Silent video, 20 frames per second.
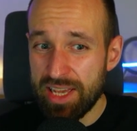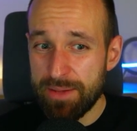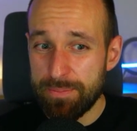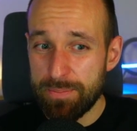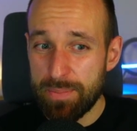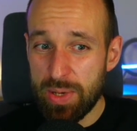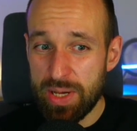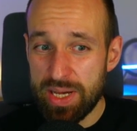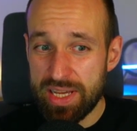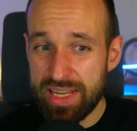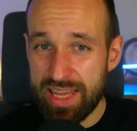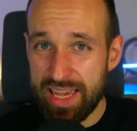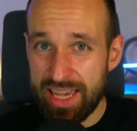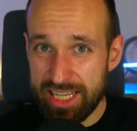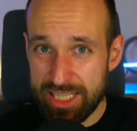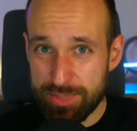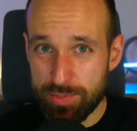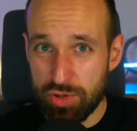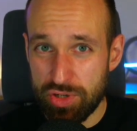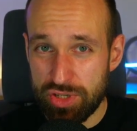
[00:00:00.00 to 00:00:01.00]
but
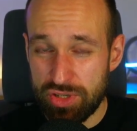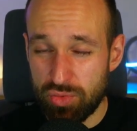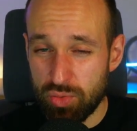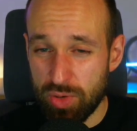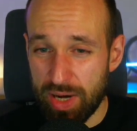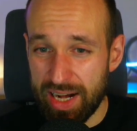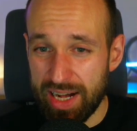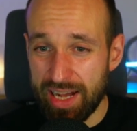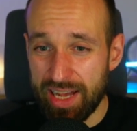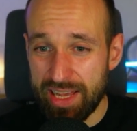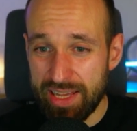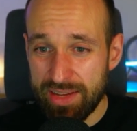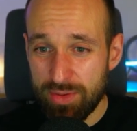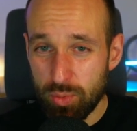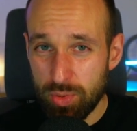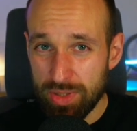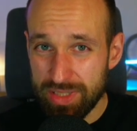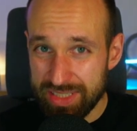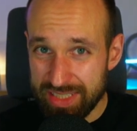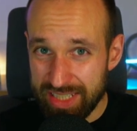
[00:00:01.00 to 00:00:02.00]
Expo UI
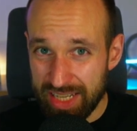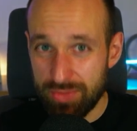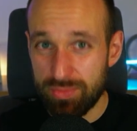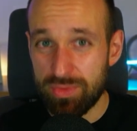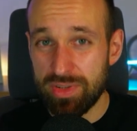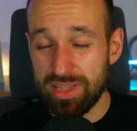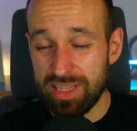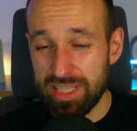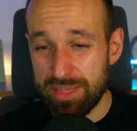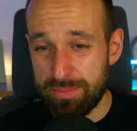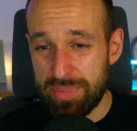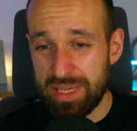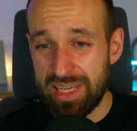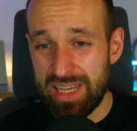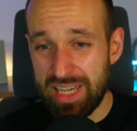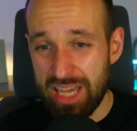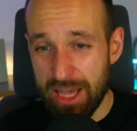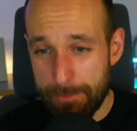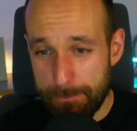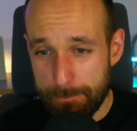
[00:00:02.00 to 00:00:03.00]
will definitely
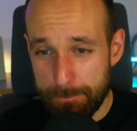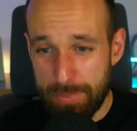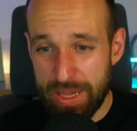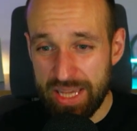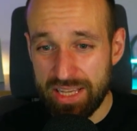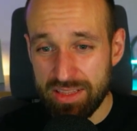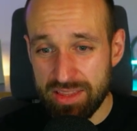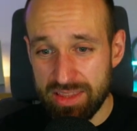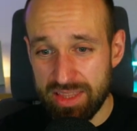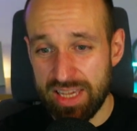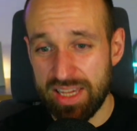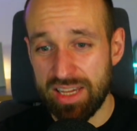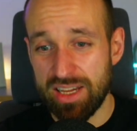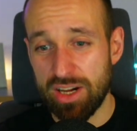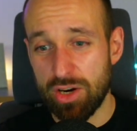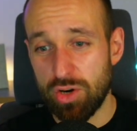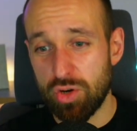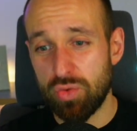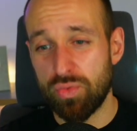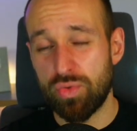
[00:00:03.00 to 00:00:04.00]
be a big
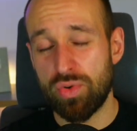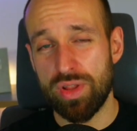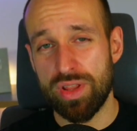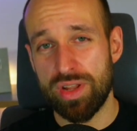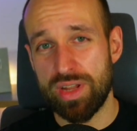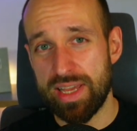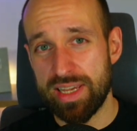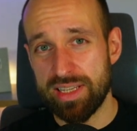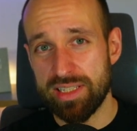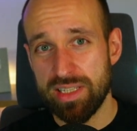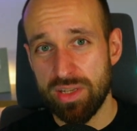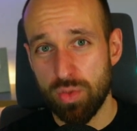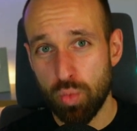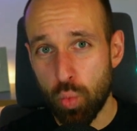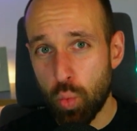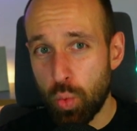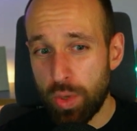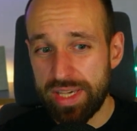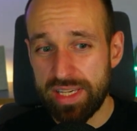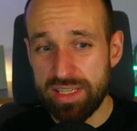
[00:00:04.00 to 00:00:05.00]
thing over the next
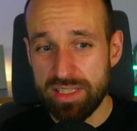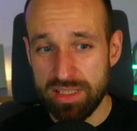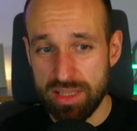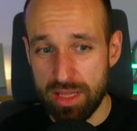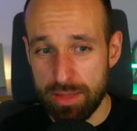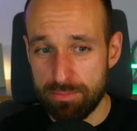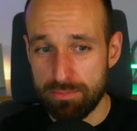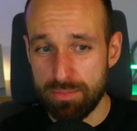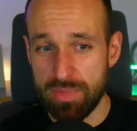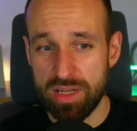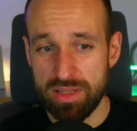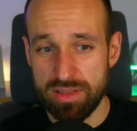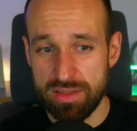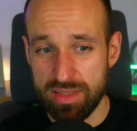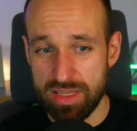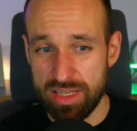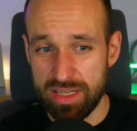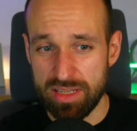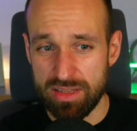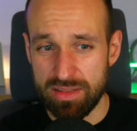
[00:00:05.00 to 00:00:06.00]
weeks and
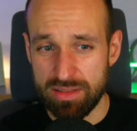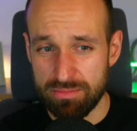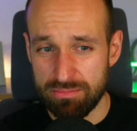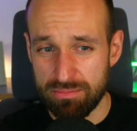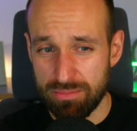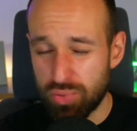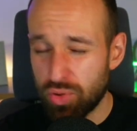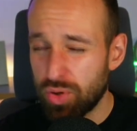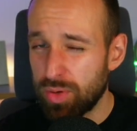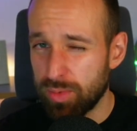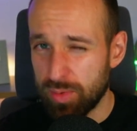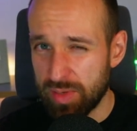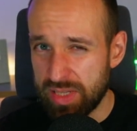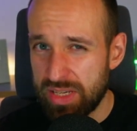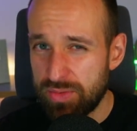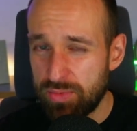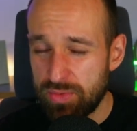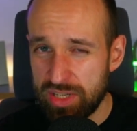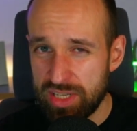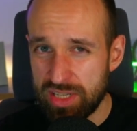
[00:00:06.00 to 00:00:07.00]
months and probably
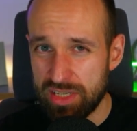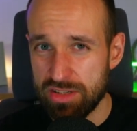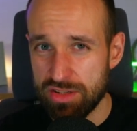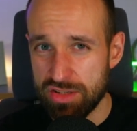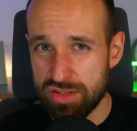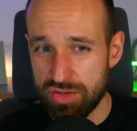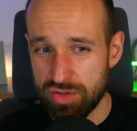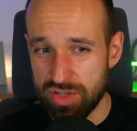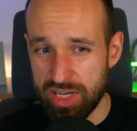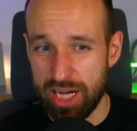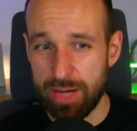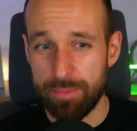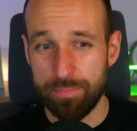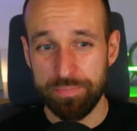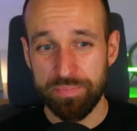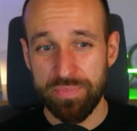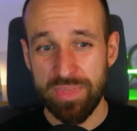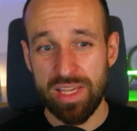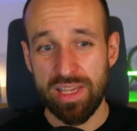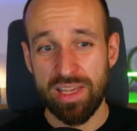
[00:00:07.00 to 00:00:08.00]
even years to come.
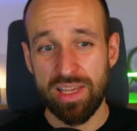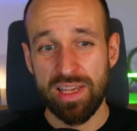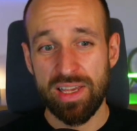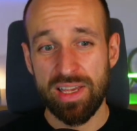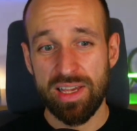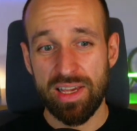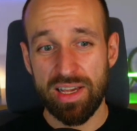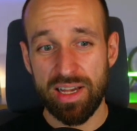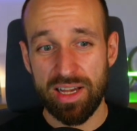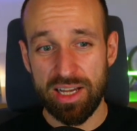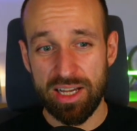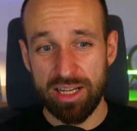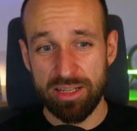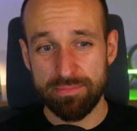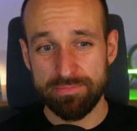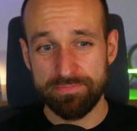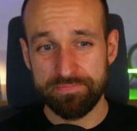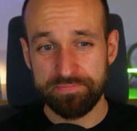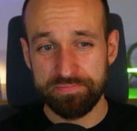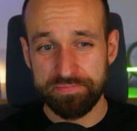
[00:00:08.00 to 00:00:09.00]

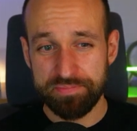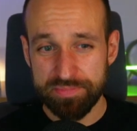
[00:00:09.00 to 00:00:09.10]
On